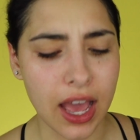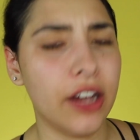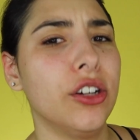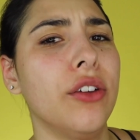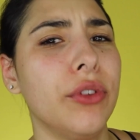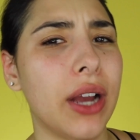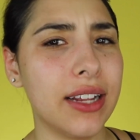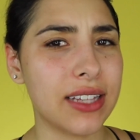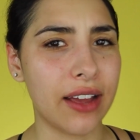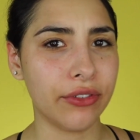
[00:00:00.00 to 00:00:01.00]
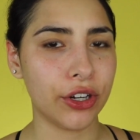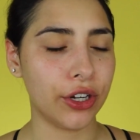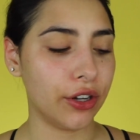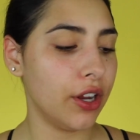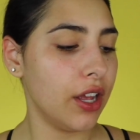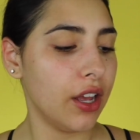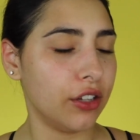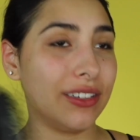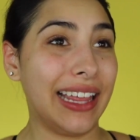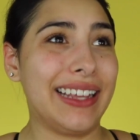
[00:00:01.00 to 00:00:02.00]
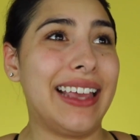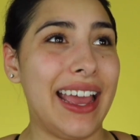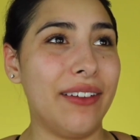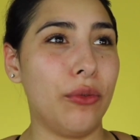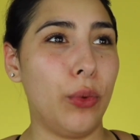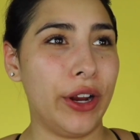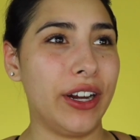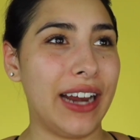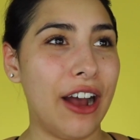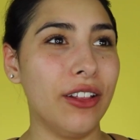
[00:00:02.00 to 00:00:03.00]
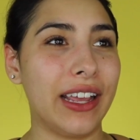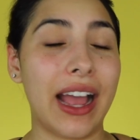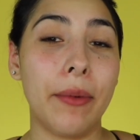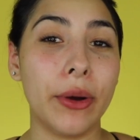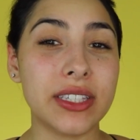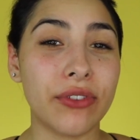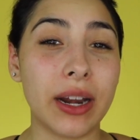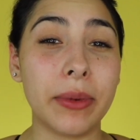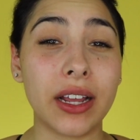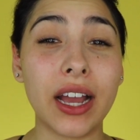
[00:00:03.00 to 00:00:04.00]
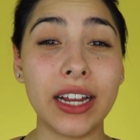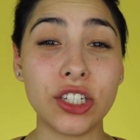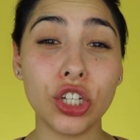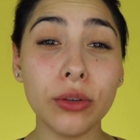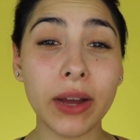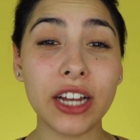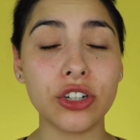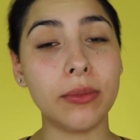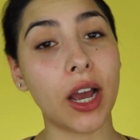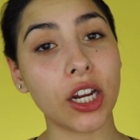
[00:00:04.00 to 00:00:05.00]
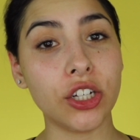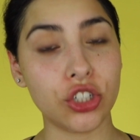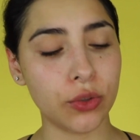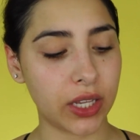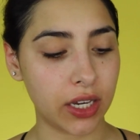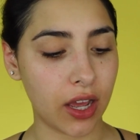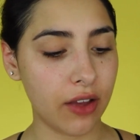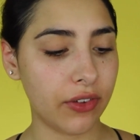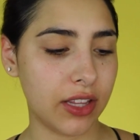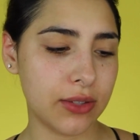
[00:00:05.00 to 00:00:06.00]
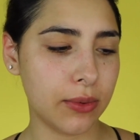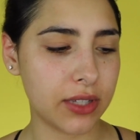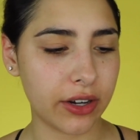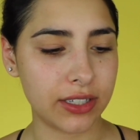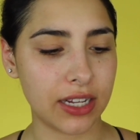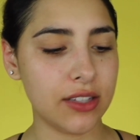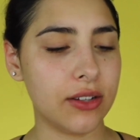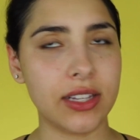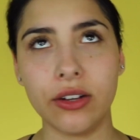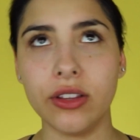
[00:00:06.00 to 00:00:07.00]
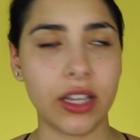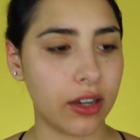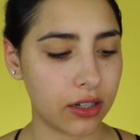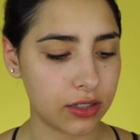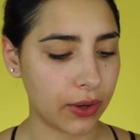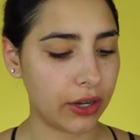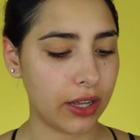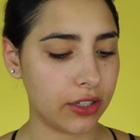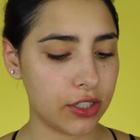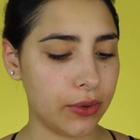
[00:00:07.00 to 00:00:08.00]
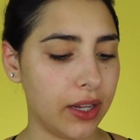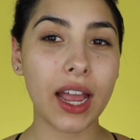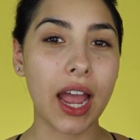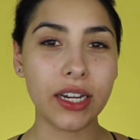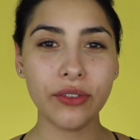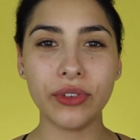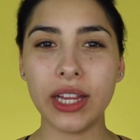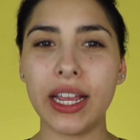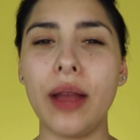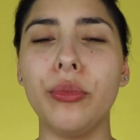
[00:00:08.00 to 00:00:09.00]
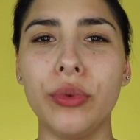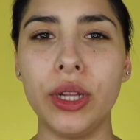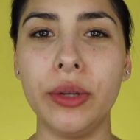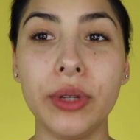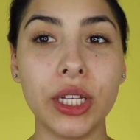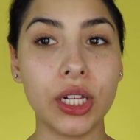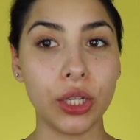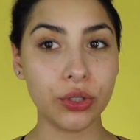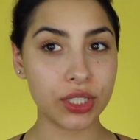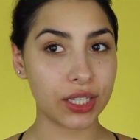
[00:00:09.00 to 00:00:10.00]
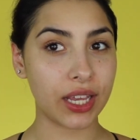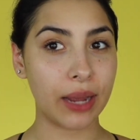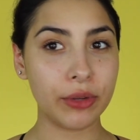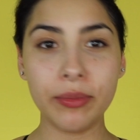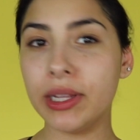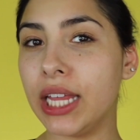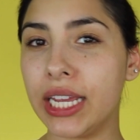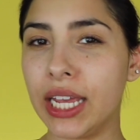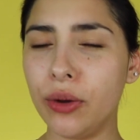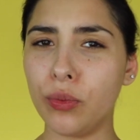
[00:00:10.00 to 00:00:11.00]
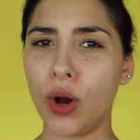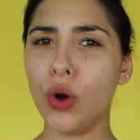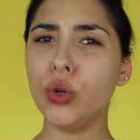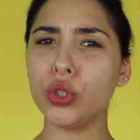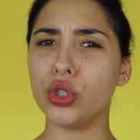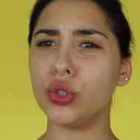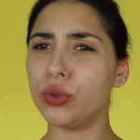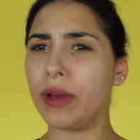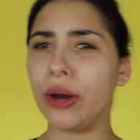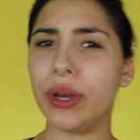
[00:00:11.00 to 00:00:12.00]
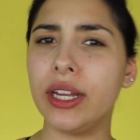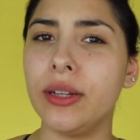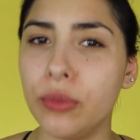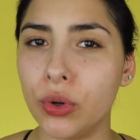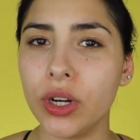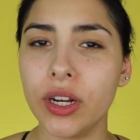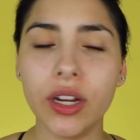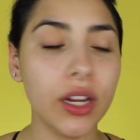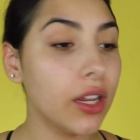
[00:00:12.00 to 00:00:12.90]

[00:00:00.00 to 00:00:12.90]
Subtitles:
I don't know if you guys ever like get weirded out. Like, I'm always afraid I'm gonna cut too much or I'm not gonna do enough, and this one was already done, so I was like, oh thank God, so I don't have to do it. Kind of feel like I'm really close to the camera, but like it won't zoom out anymore.